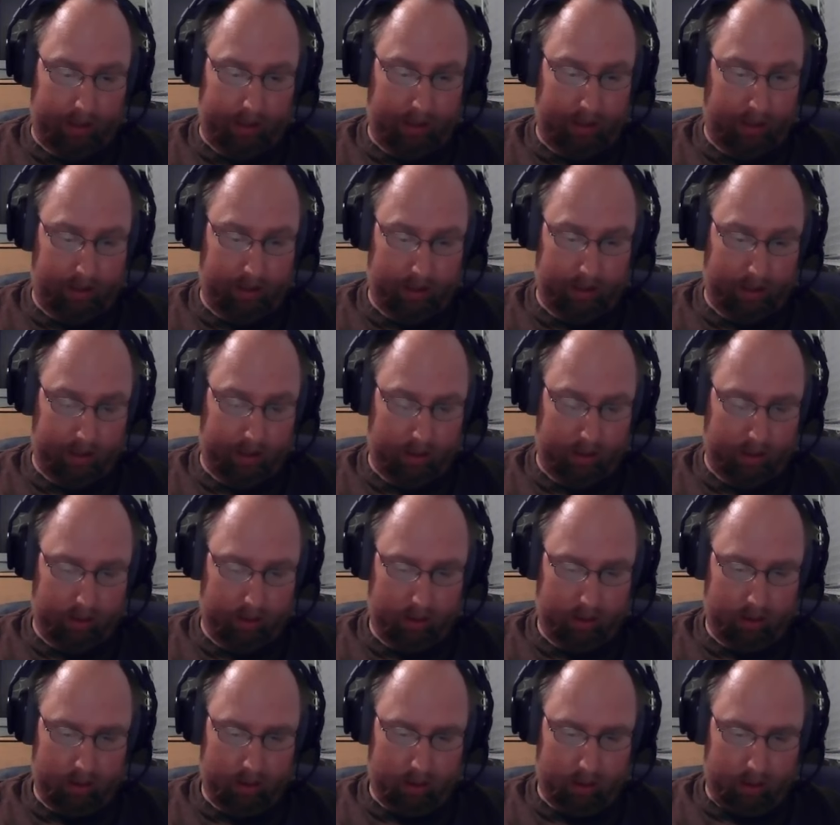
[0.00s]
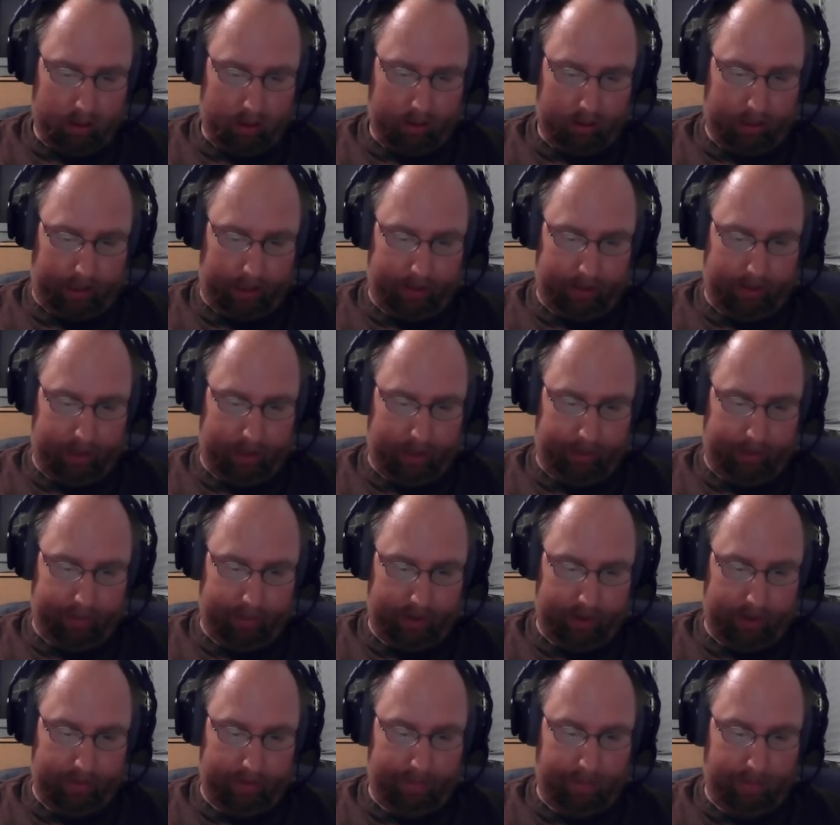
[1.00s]
anything, neither have
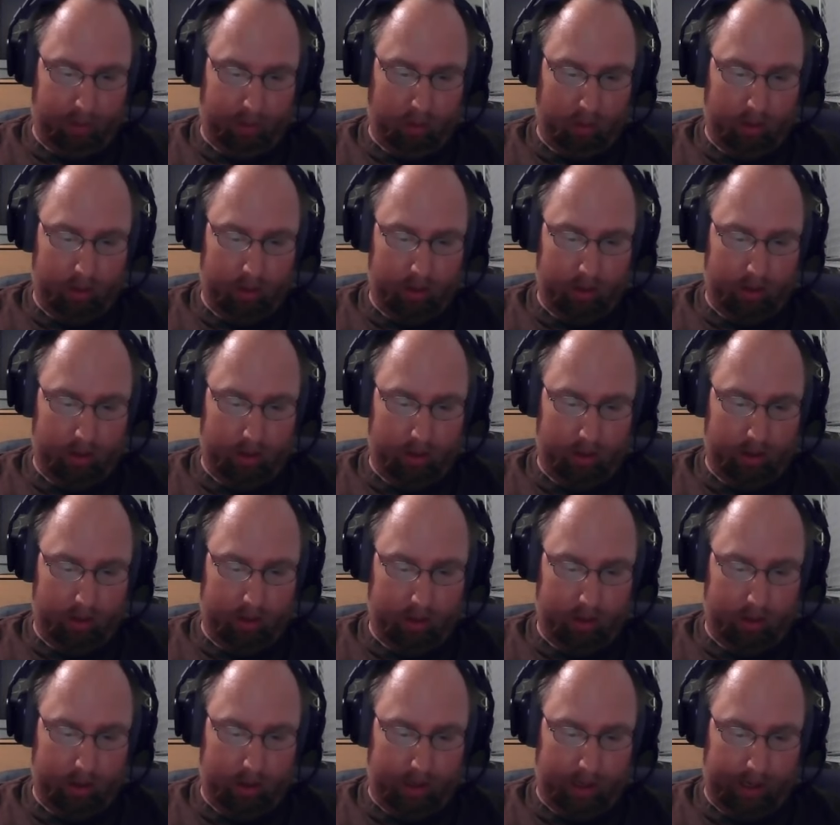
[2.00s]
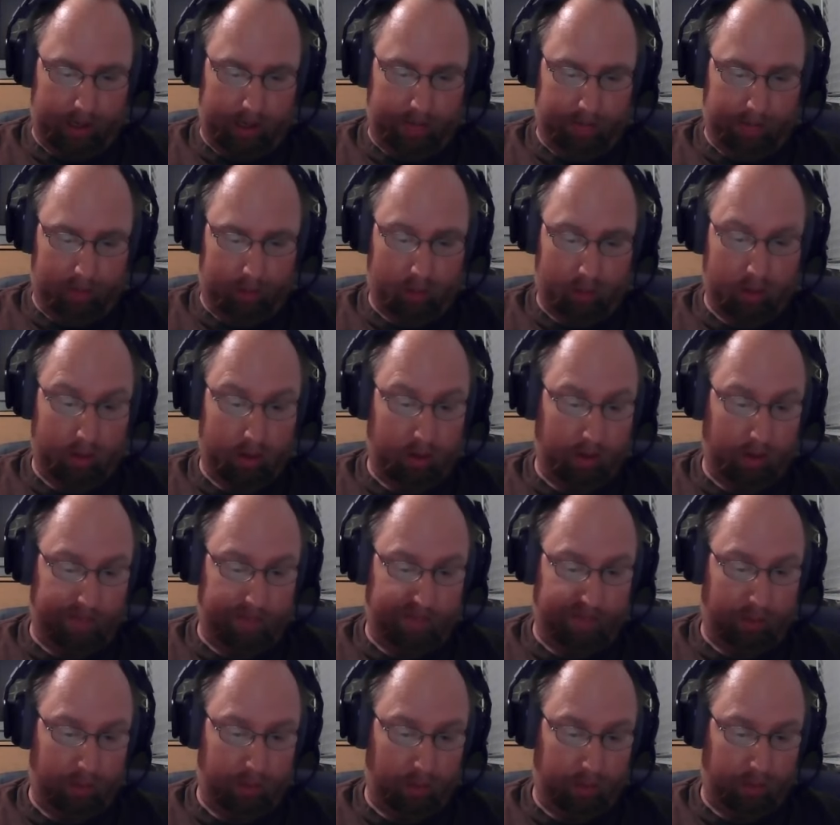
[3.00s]
they more any more of
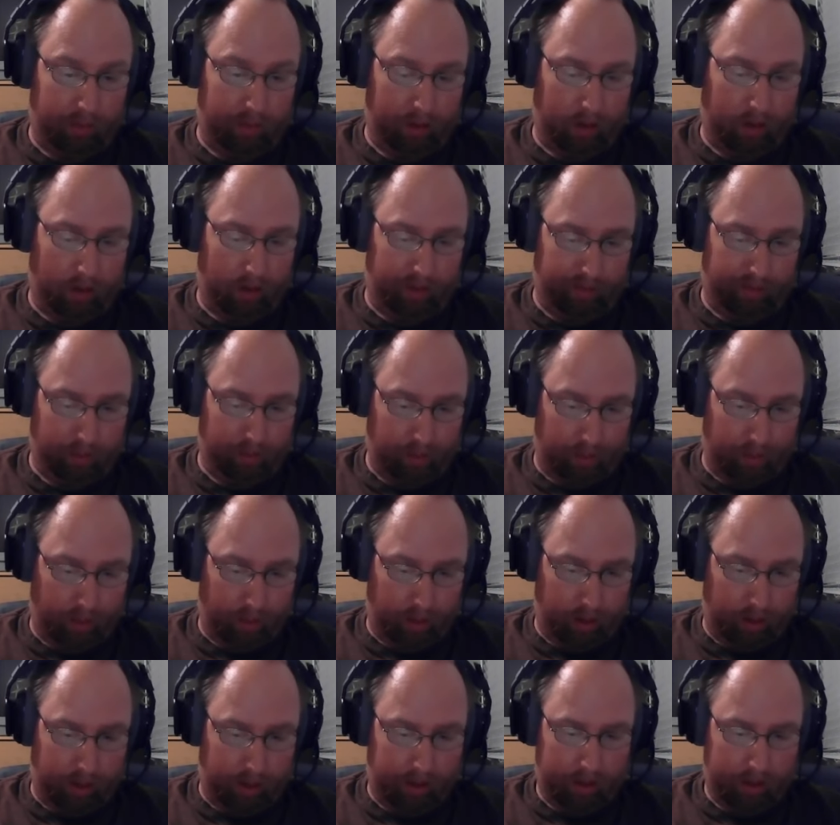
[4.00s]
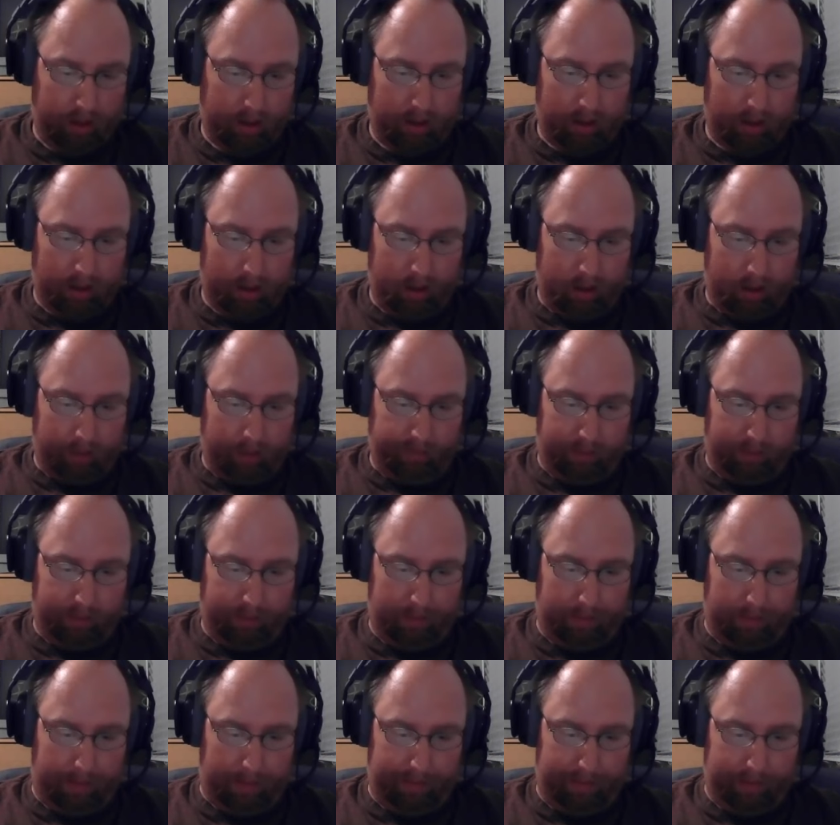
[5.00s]
a, reward, for
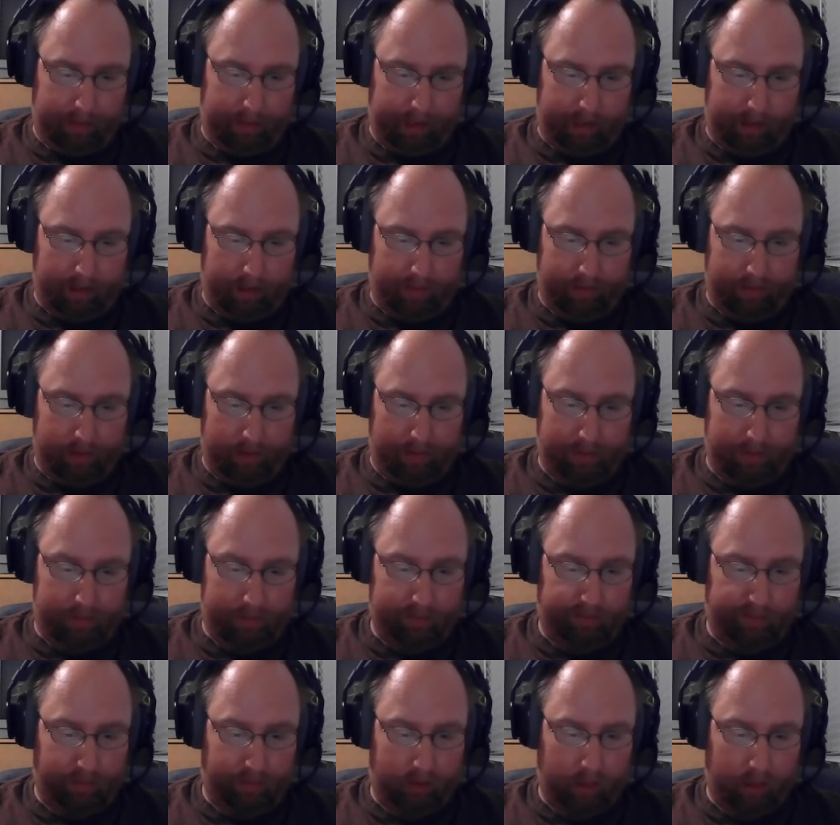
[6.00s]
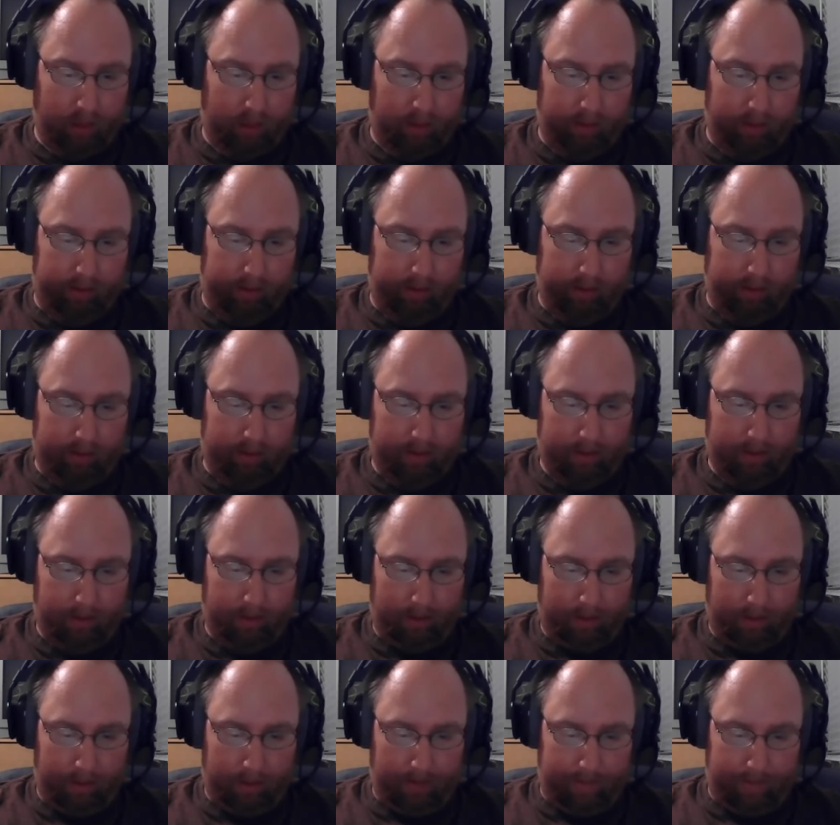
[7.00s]
the memory of them is forgotten.
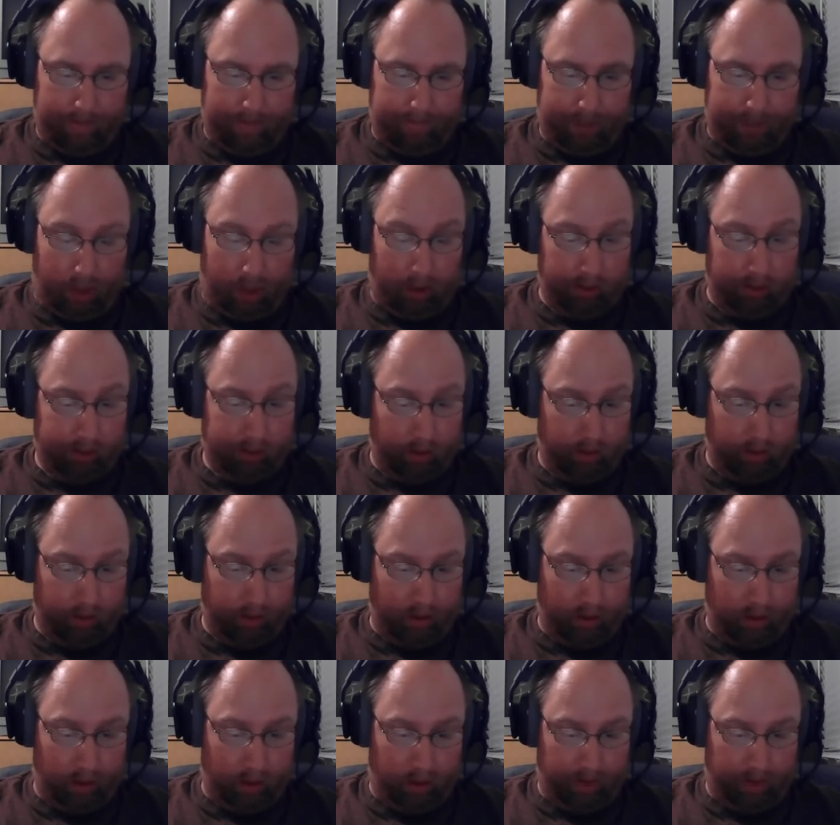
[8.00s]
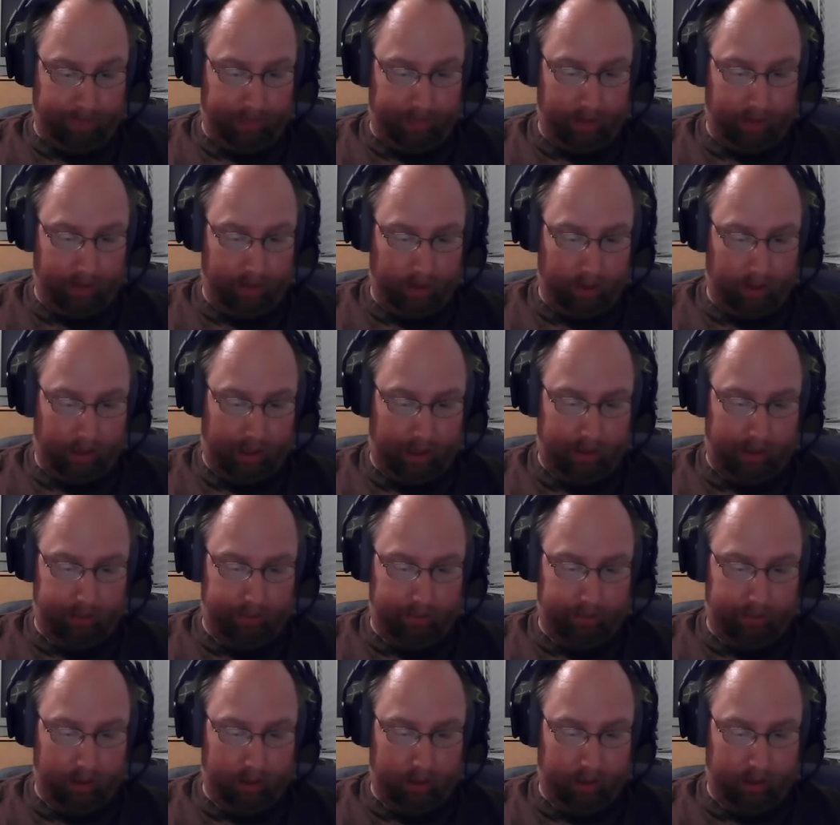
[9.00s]
Also, their love and their
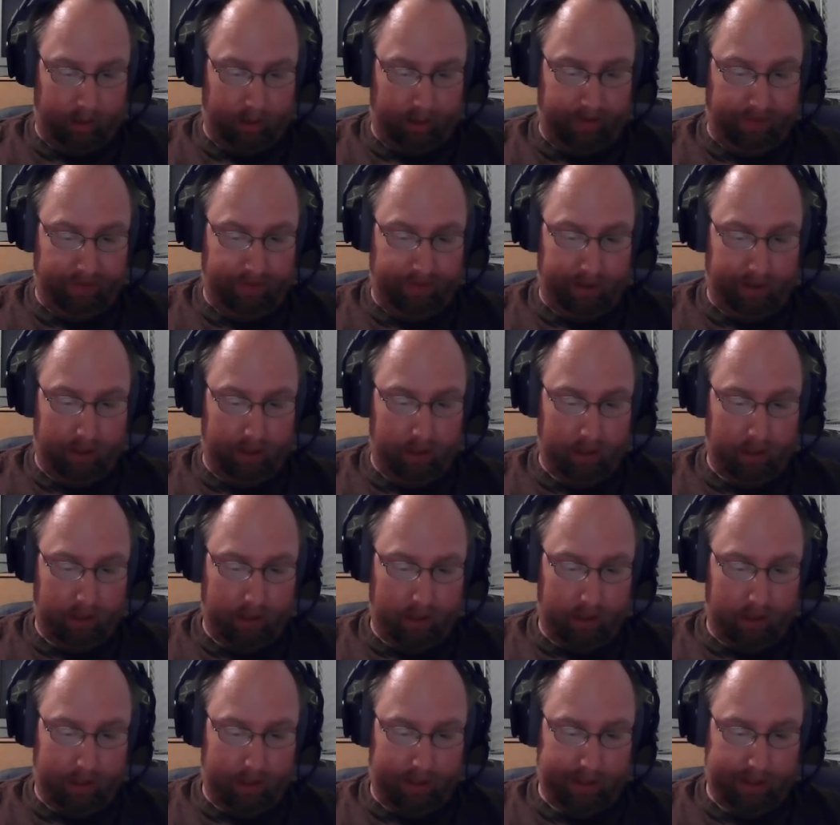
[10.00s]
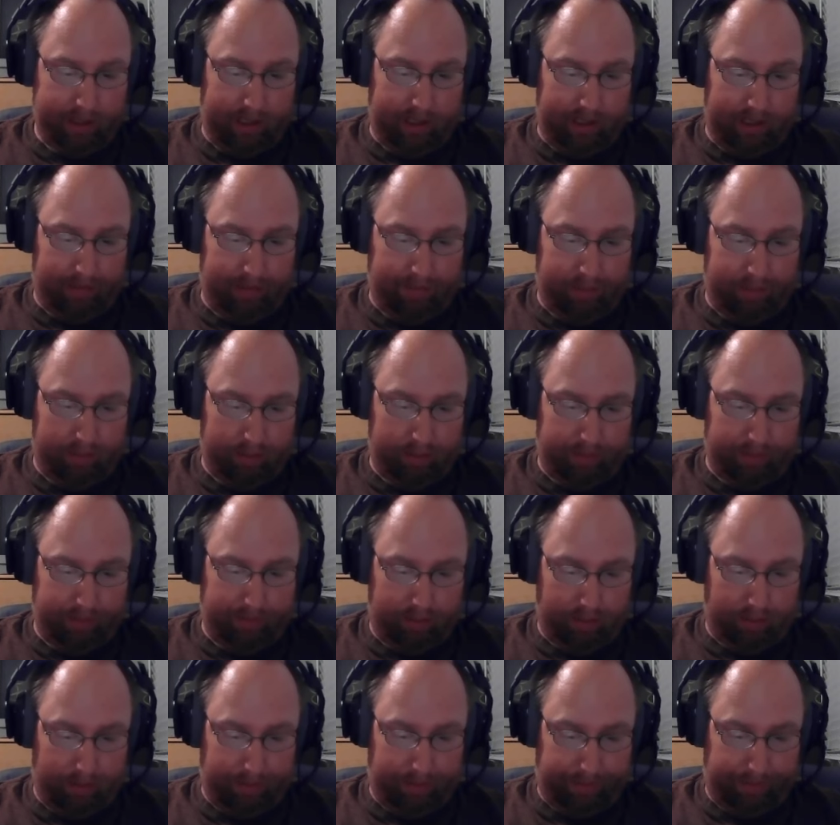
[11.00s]
hatred, their envy is now per,
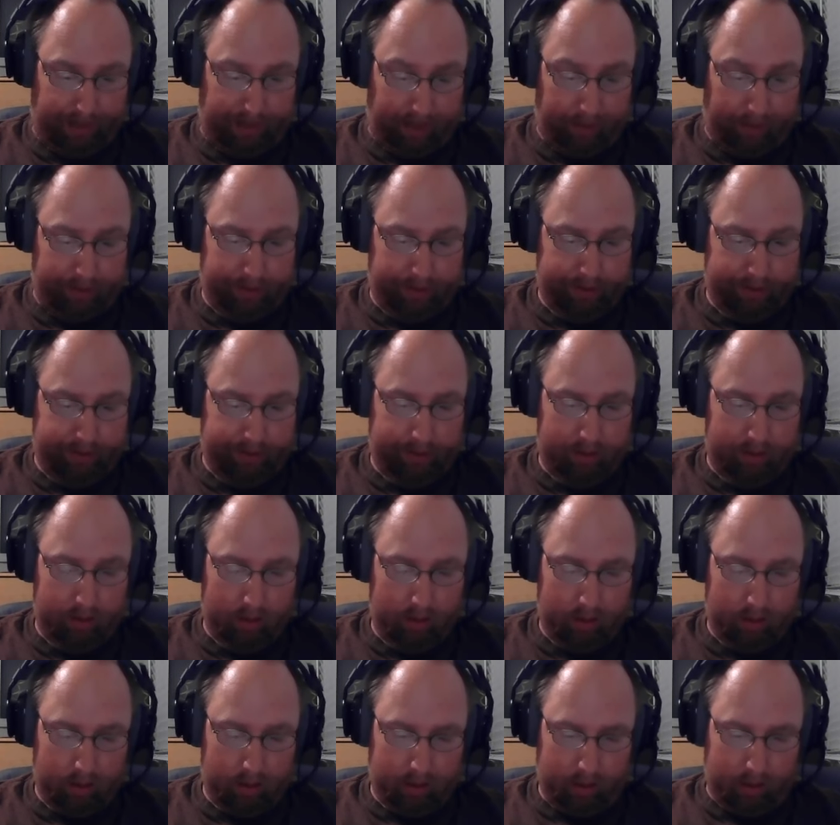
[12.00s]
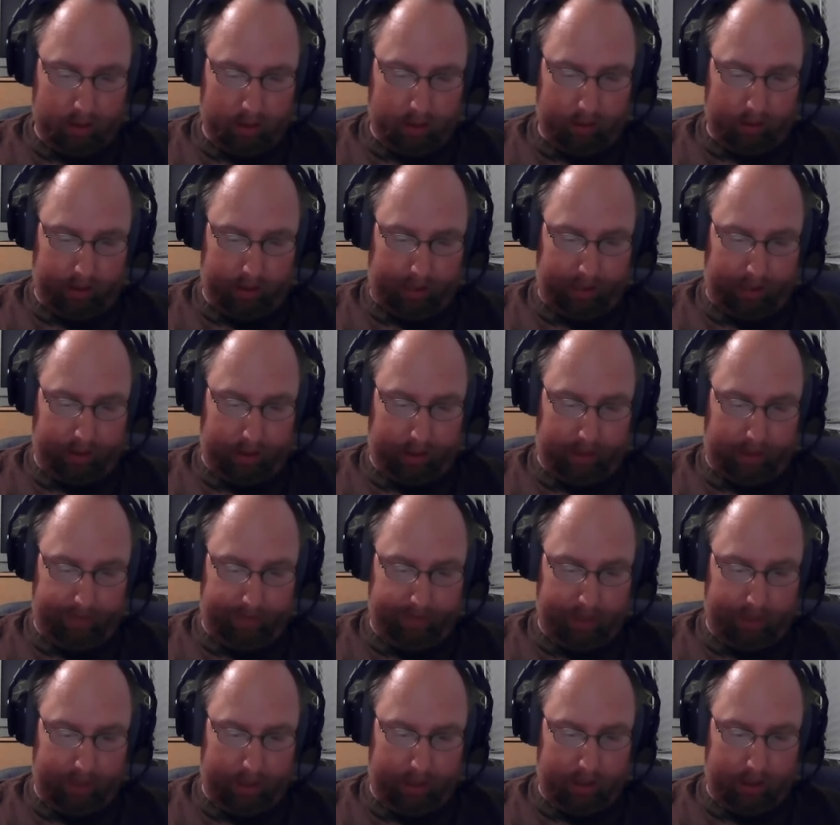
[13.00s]
per, perished. Neither
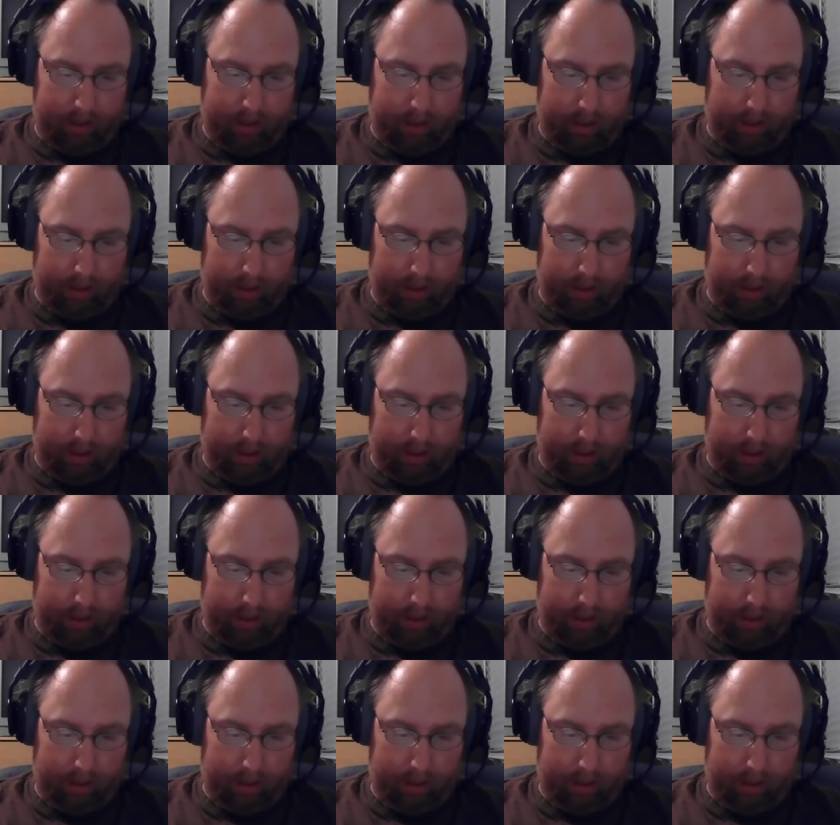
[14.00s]
have they